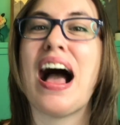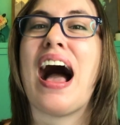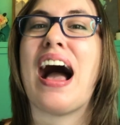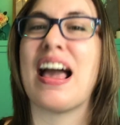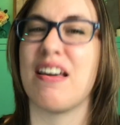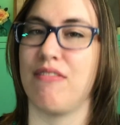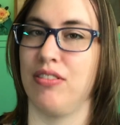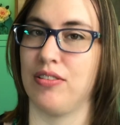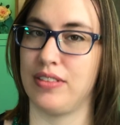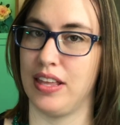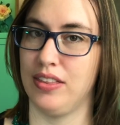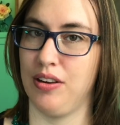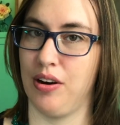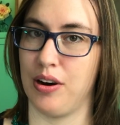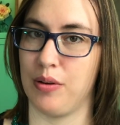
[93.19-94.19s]
I have learned
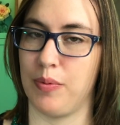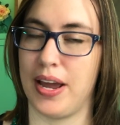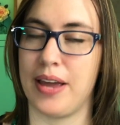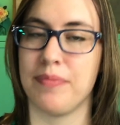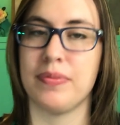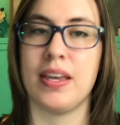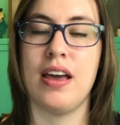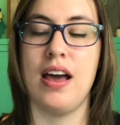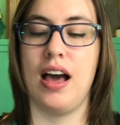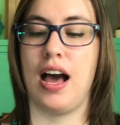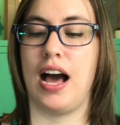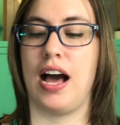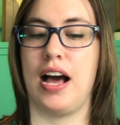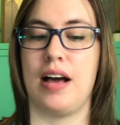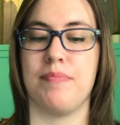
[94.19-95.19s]
that the hard way.
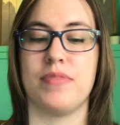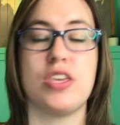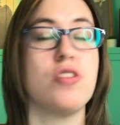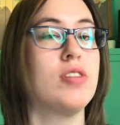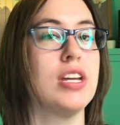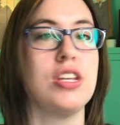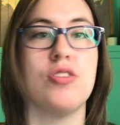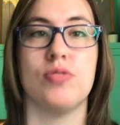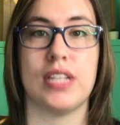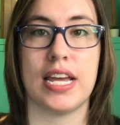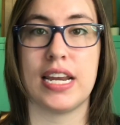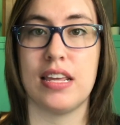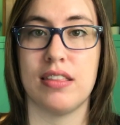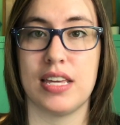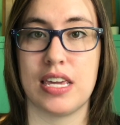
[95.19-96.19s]
You can use
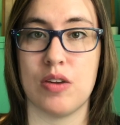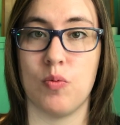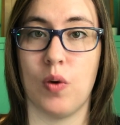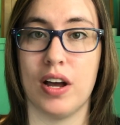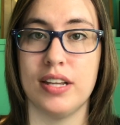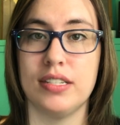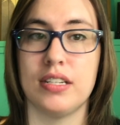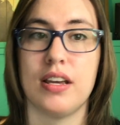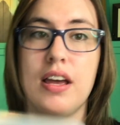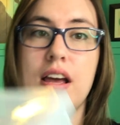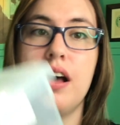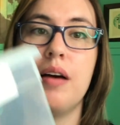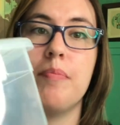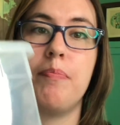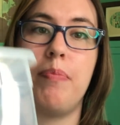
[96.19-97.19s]
anything you want,
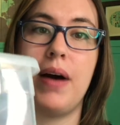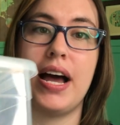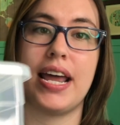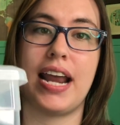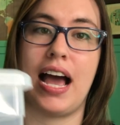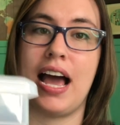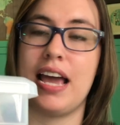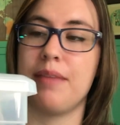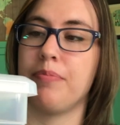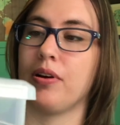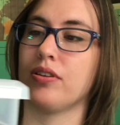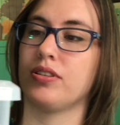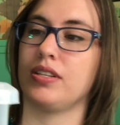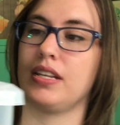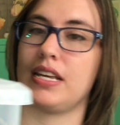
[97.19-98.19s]
but I
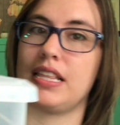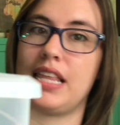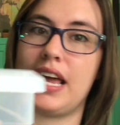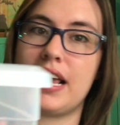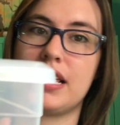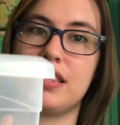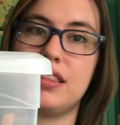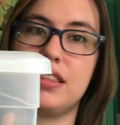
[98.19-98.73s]
personally like